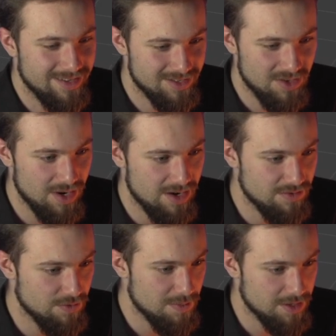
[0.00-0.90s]
square
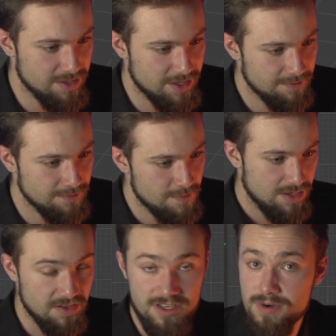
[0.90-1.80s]
and robotic.
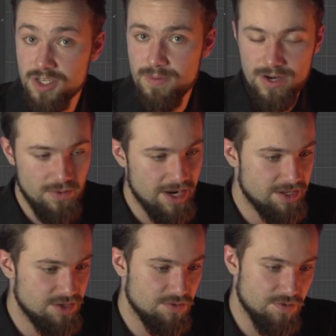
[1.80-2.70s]
So there's a much better way
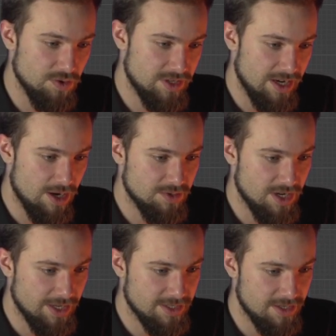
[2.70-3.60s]
to rotate
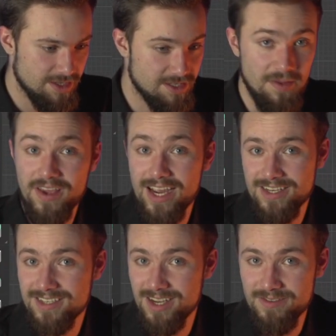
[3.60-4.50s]
objects, and it's something I
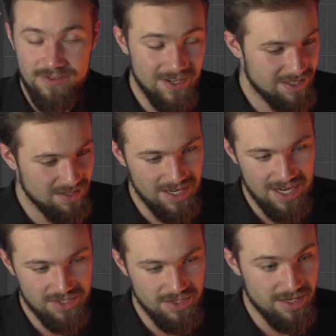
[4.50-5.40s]
discovered recently,
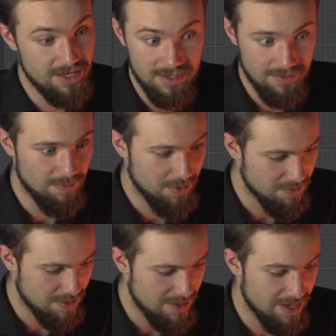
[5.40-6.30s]
actually, and it
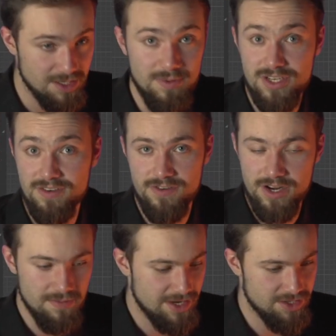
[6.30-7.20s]
blew my mind, especially for
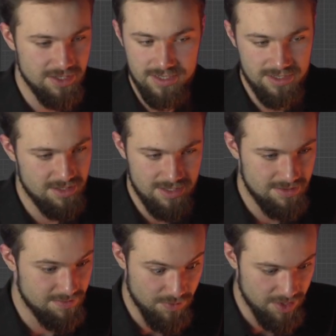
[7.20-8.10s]
animation. It's
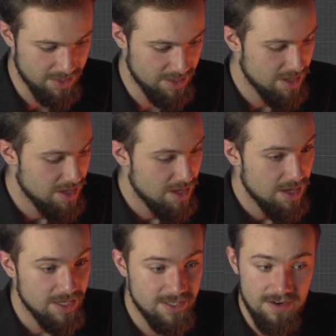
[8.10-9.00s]
brilliant.
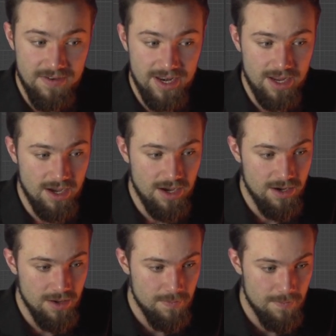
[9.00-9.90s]
Instead of hitting
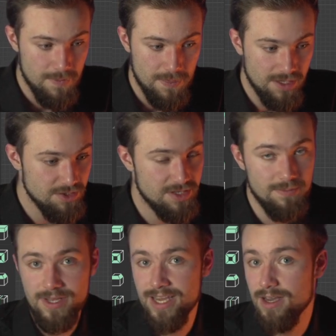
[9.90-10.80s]
R, you
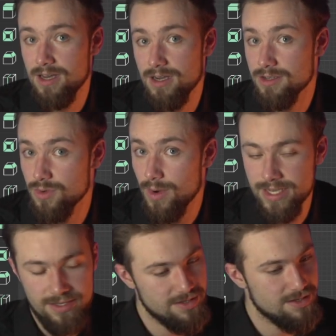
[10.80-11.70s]
simply hit R
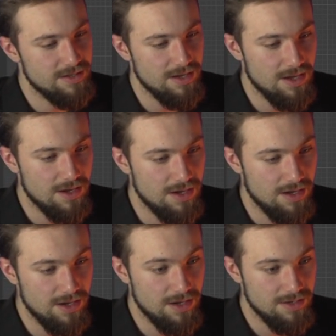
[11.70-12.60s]
twice,
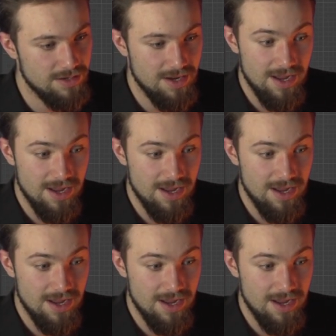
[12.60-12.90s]
R,